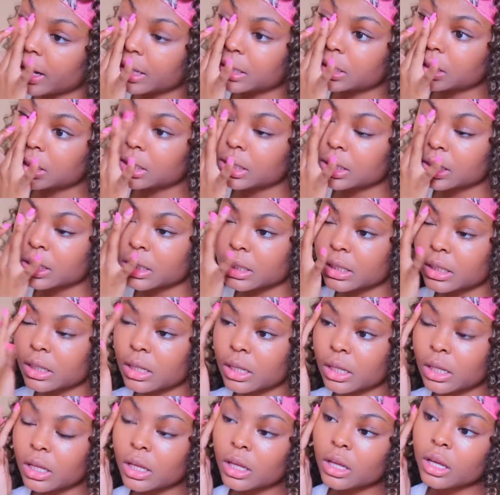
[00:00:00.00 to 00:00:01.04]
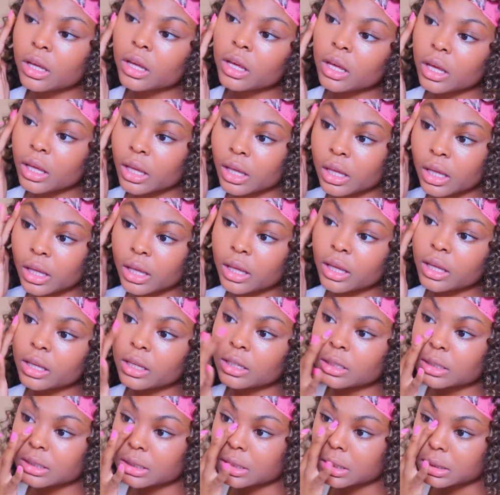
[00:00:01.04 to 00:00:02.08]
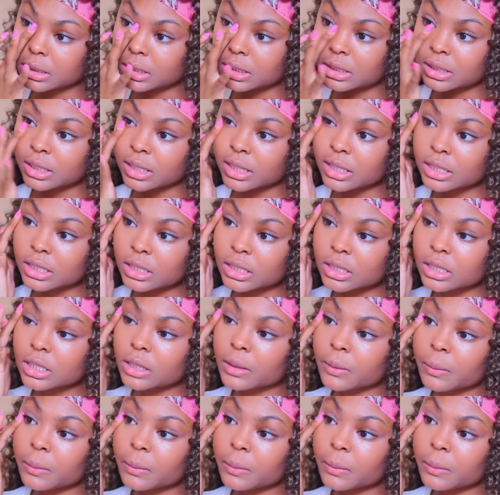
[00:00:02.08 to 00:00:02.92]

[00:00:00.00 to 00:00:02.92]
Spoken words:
took is the sense